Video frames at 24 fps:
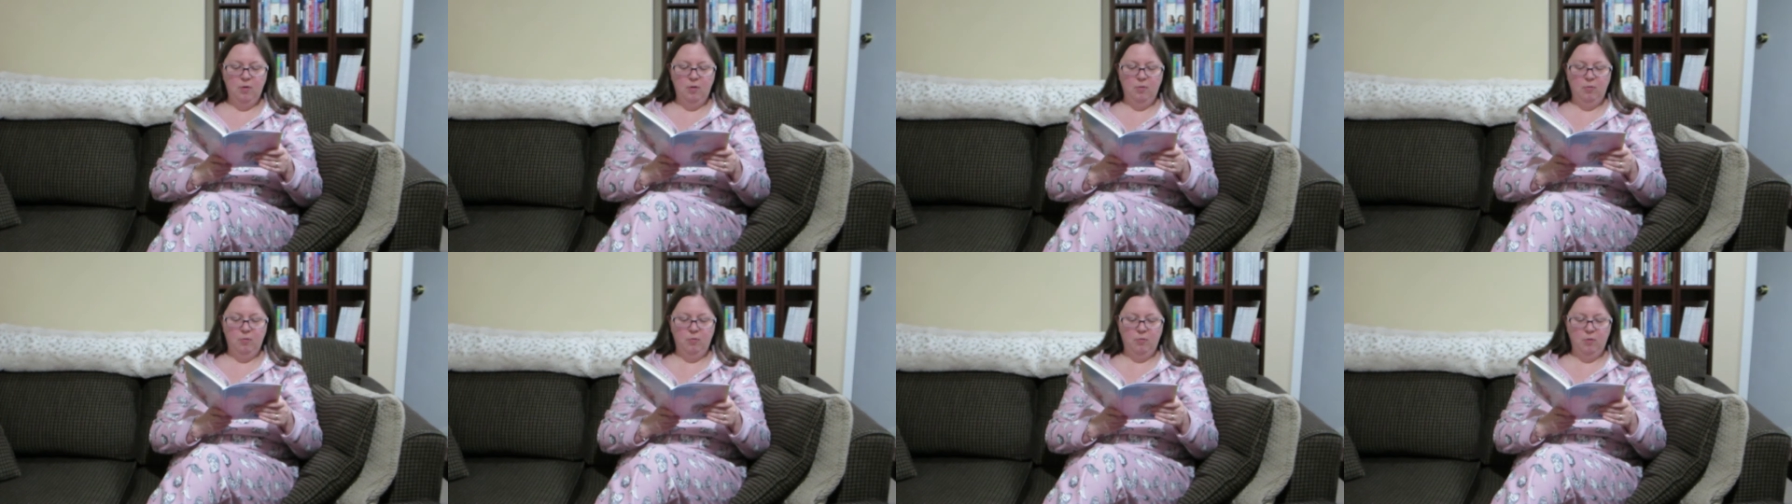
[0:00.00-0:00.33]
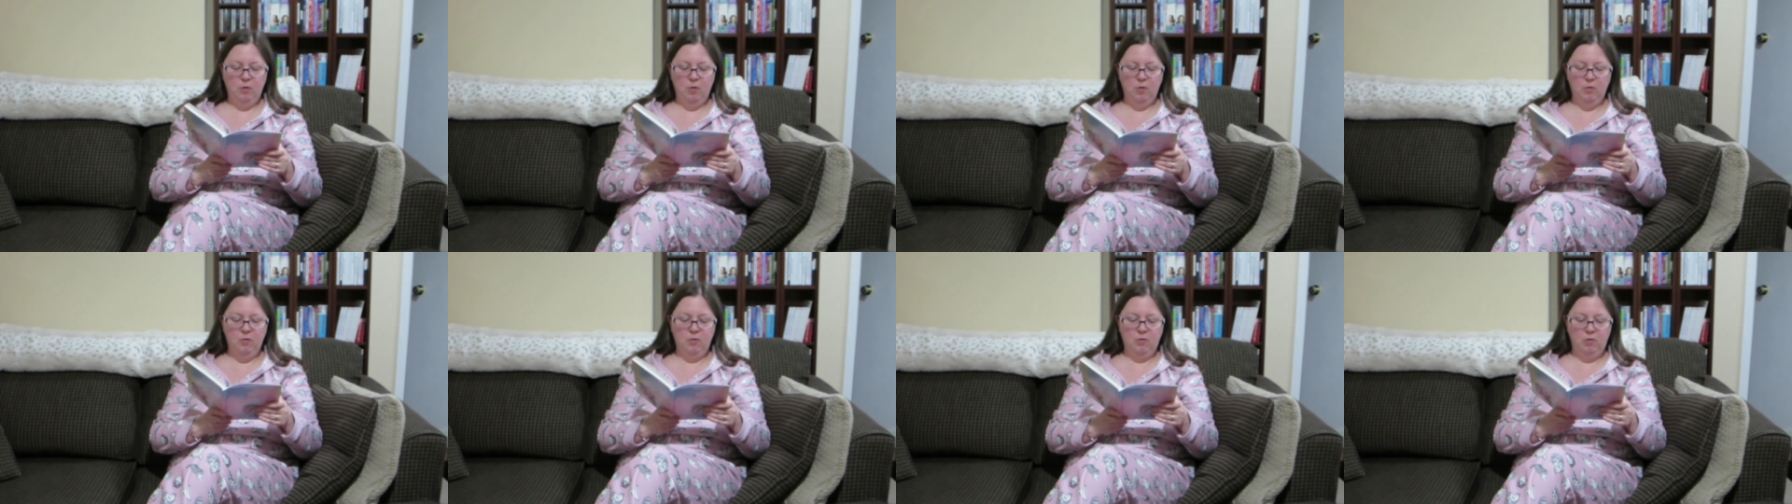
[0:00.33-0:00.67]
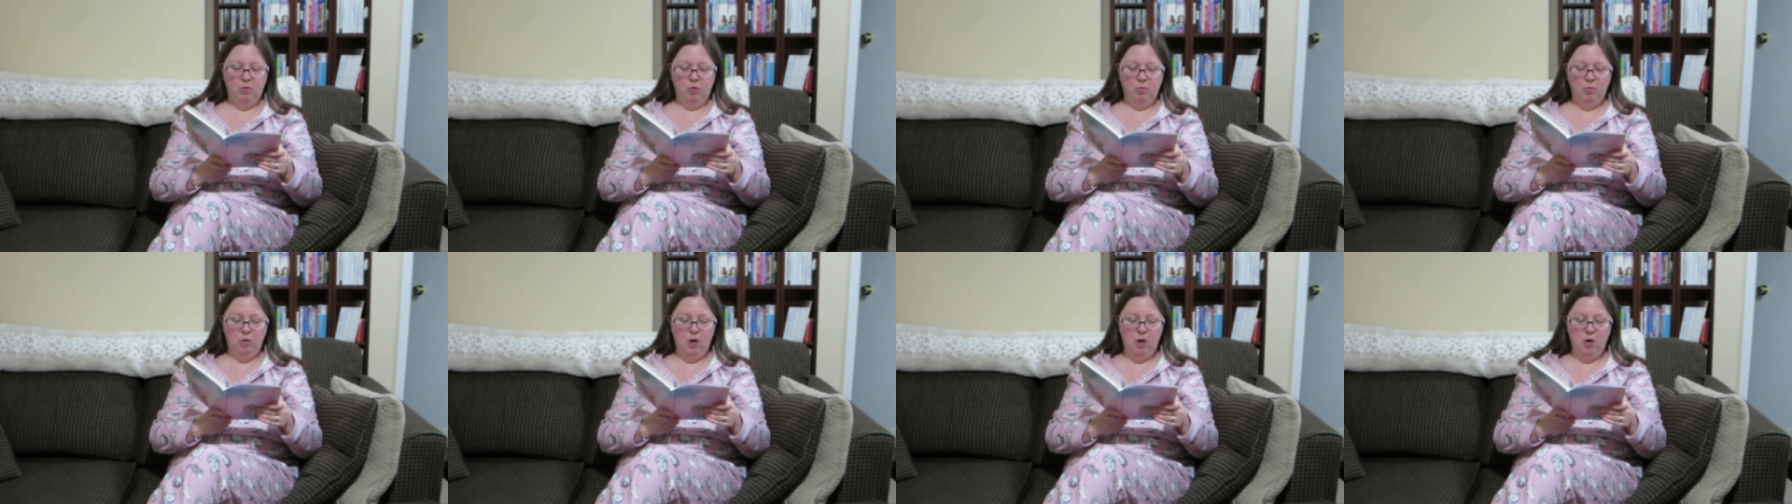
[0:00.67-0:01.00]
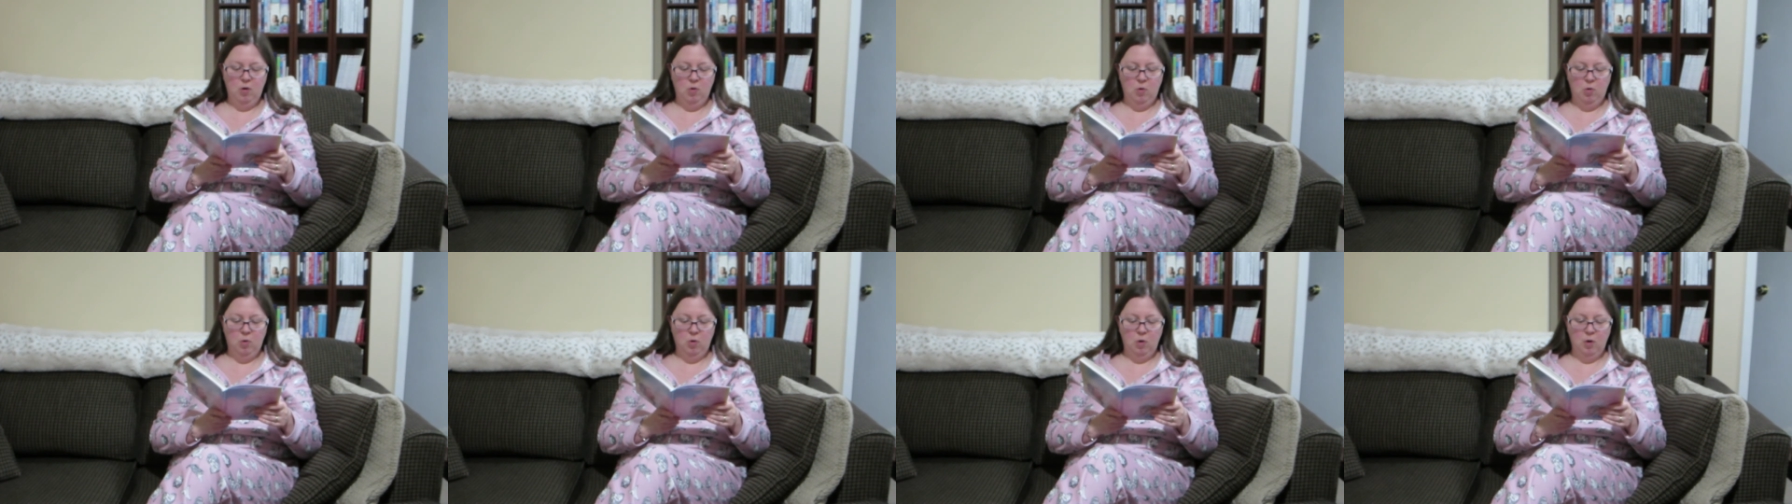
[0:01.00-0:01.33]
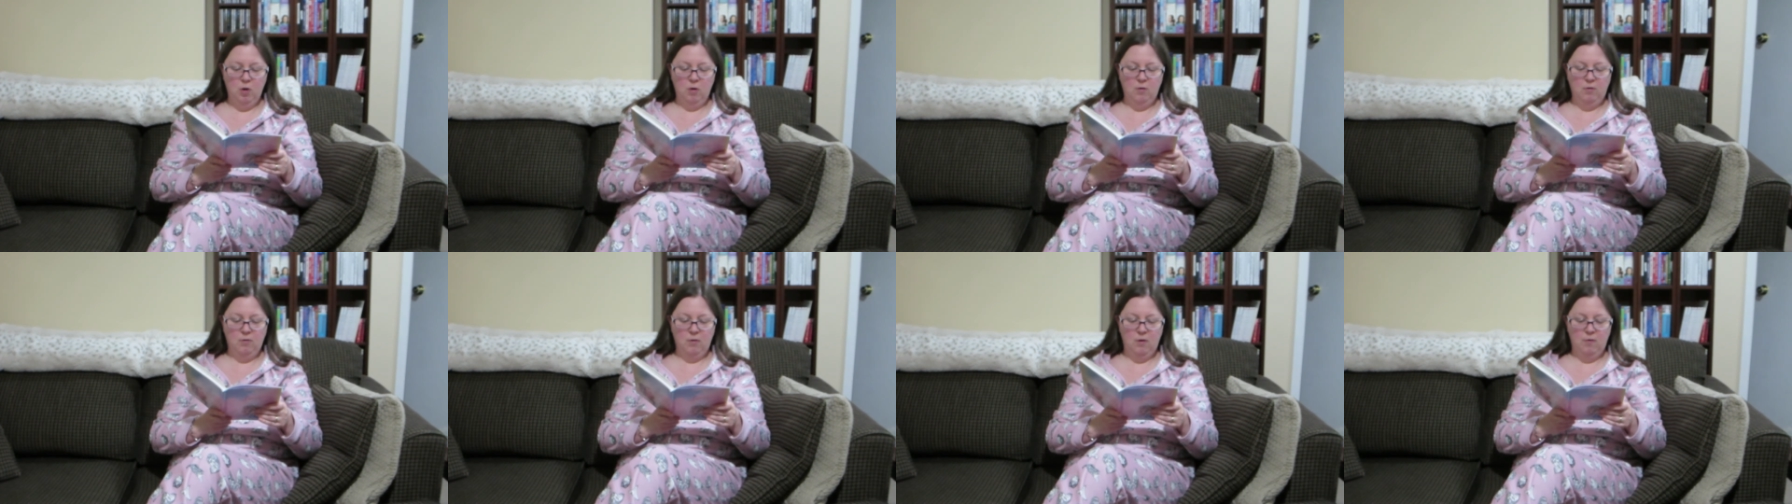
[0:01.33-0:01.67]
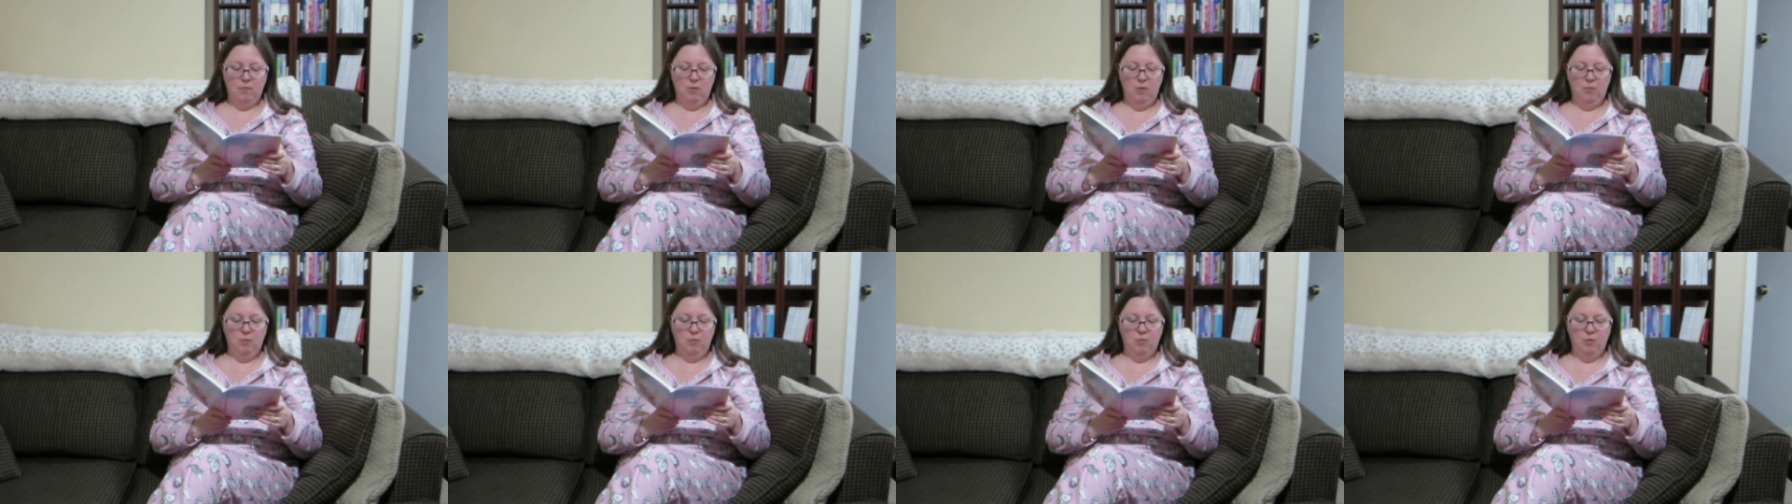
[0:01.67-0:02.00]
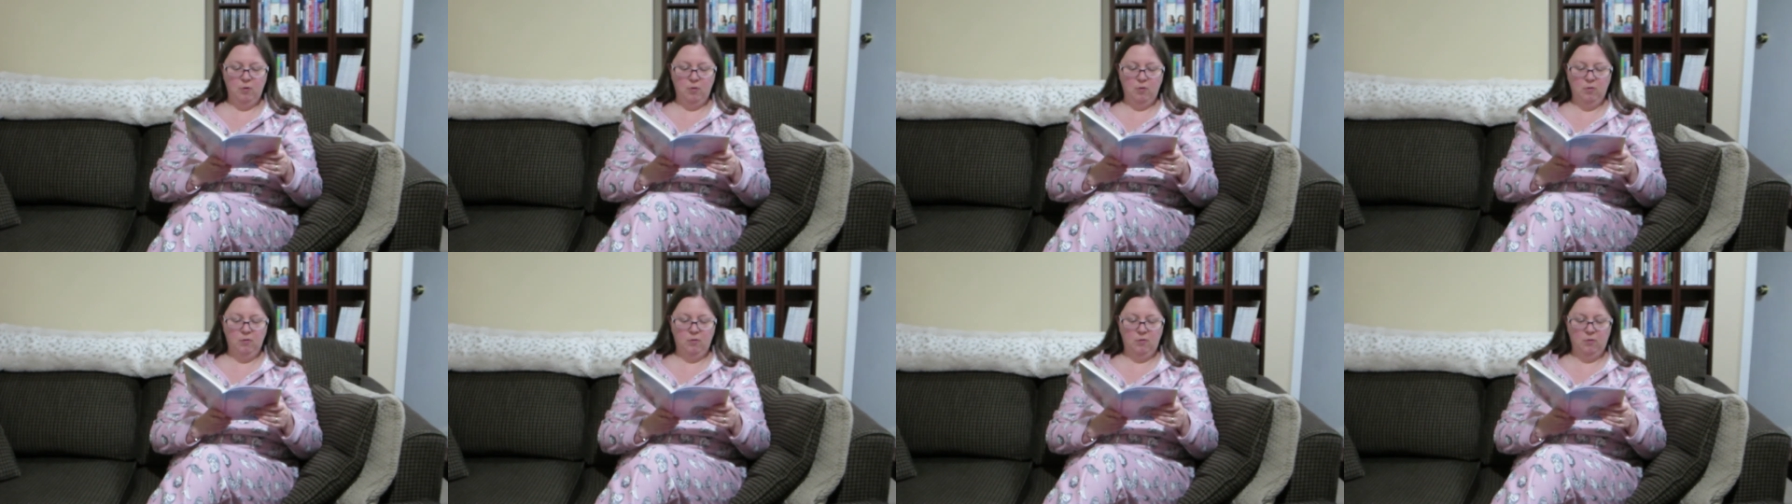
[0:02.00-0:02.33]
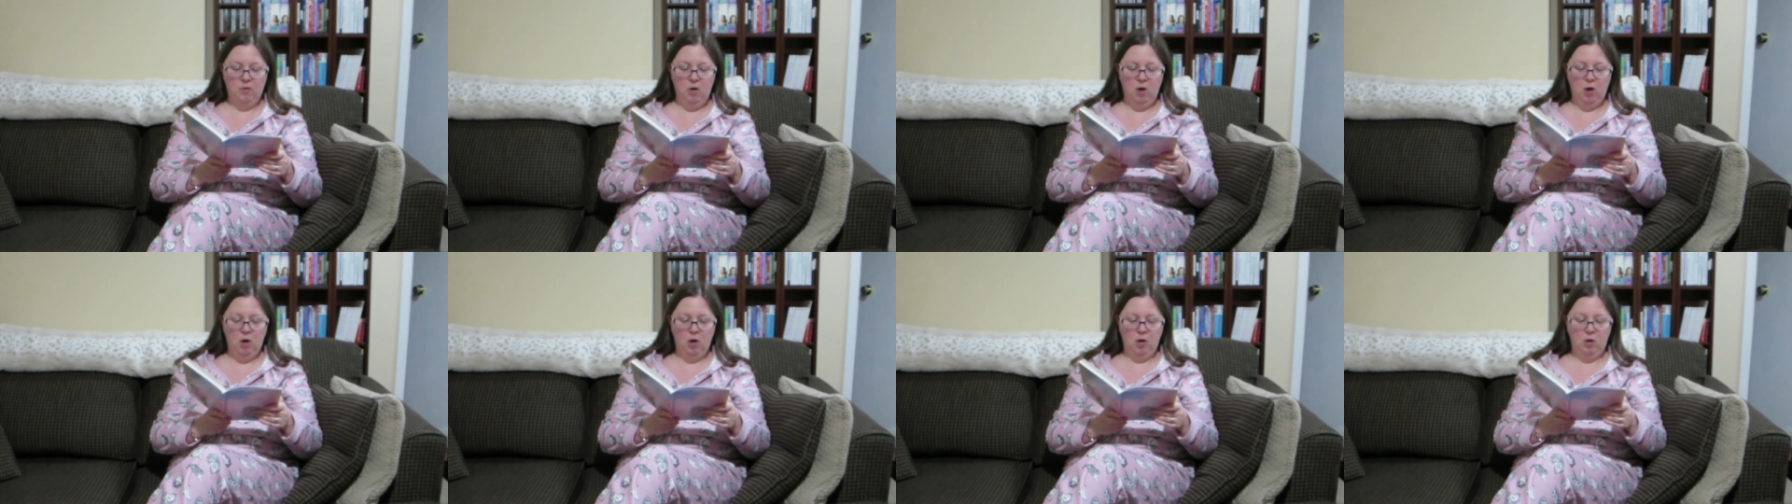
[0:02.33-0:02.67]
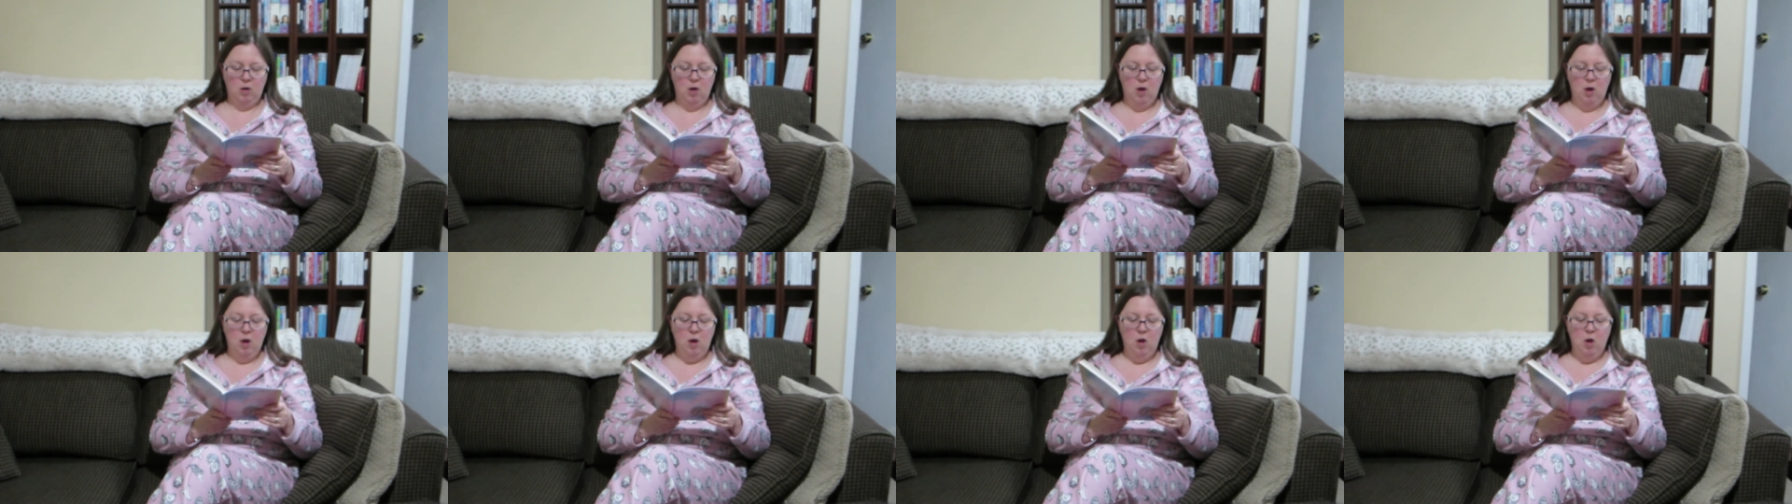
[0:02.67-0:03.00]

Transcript: the first three chords of the first song,